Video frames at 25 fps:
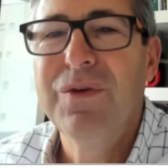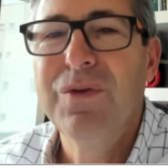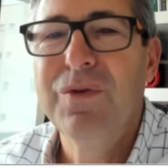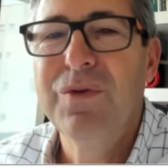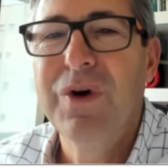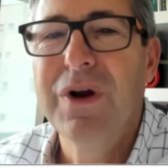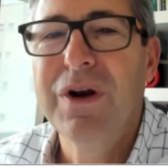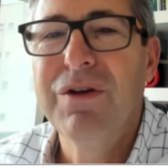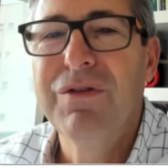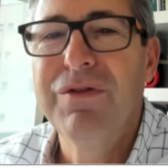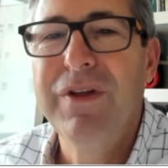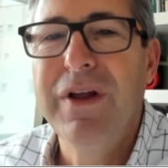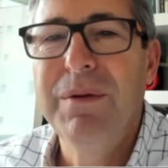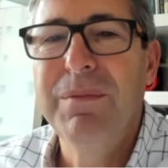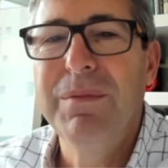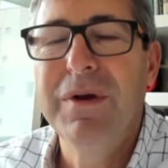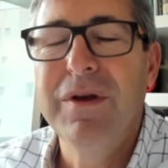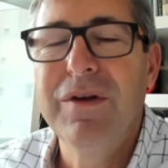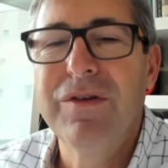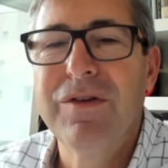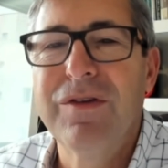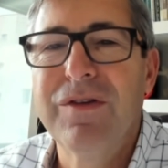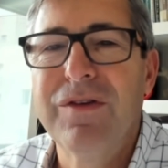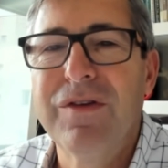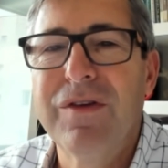One of them
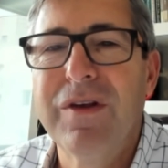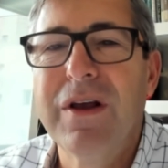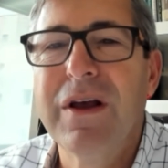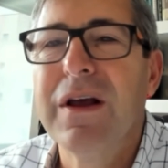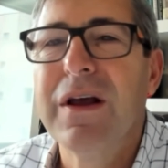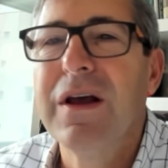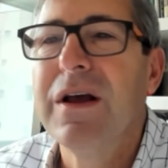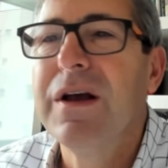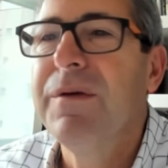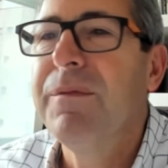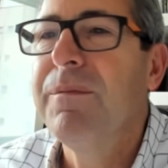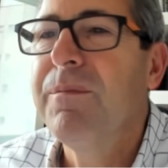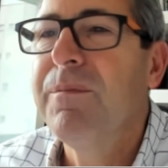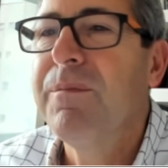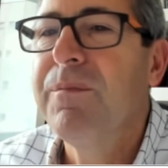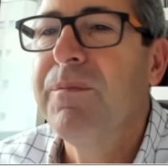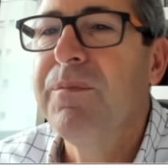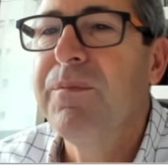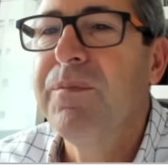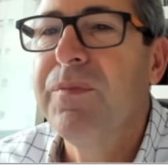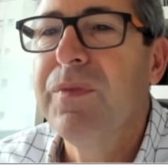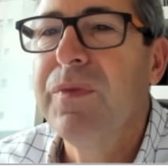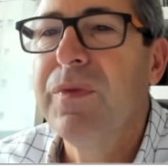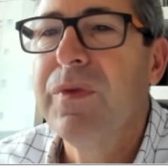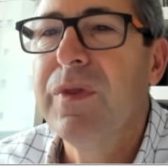is uh,
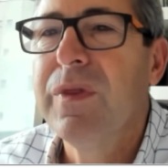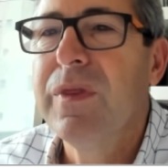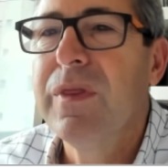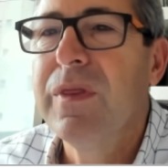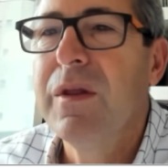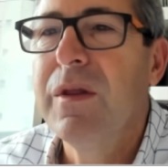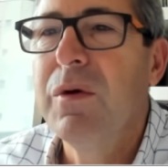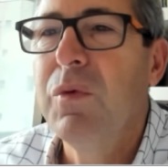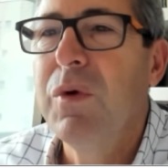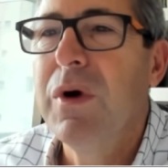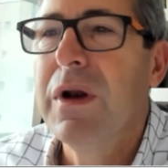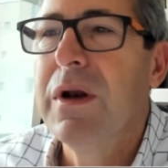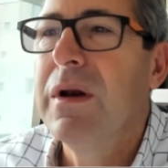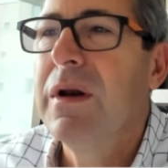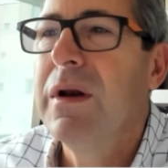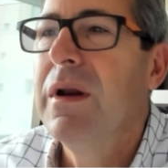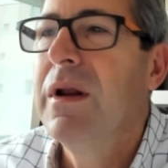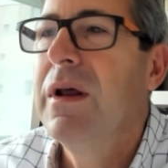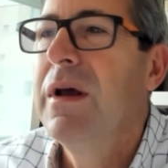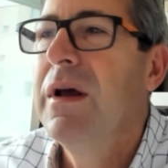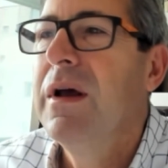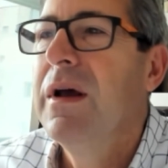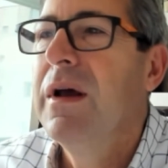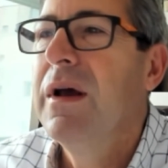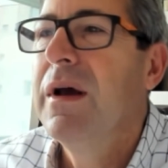the one
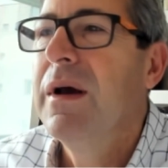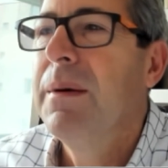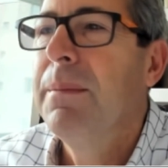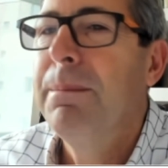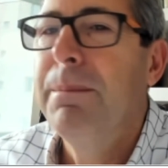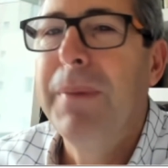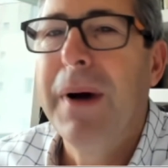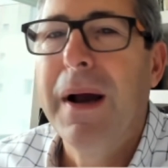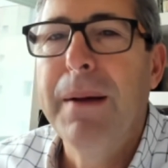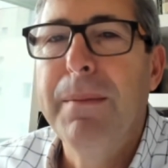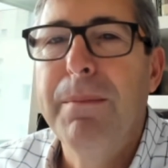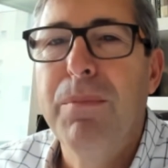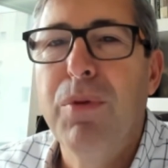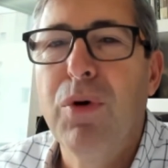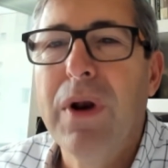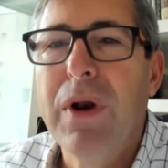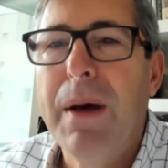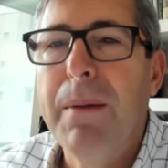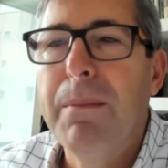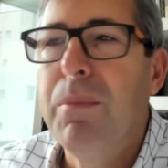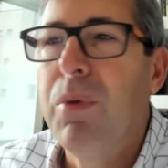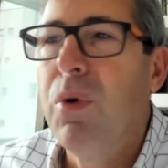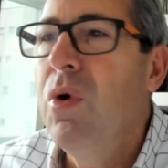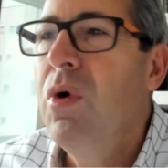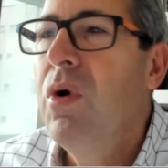by
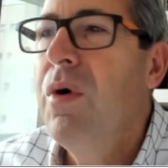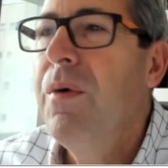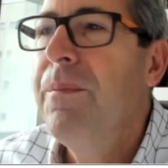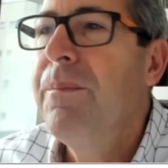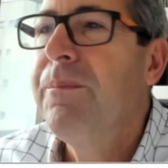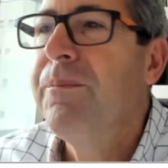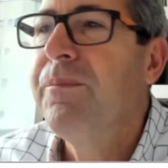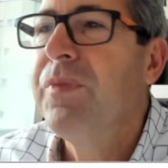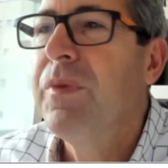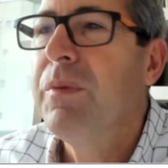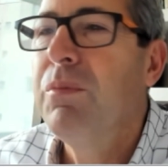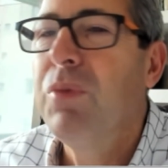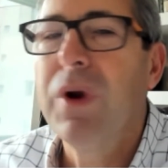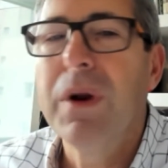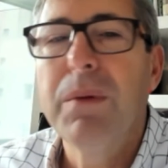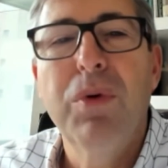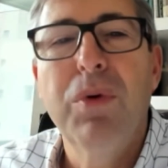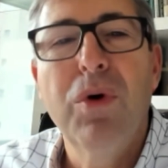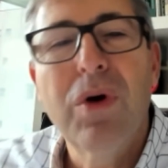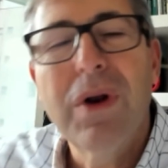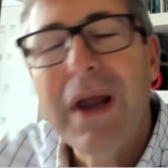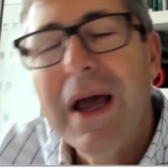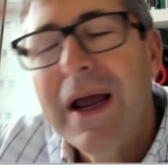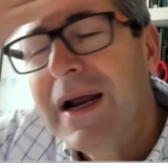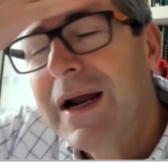Bonabeau.
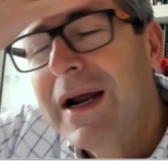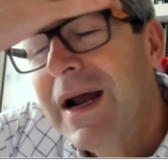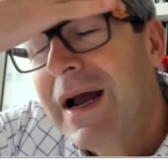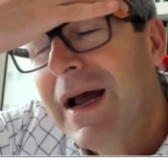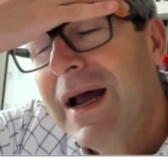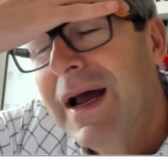Bonabeau, like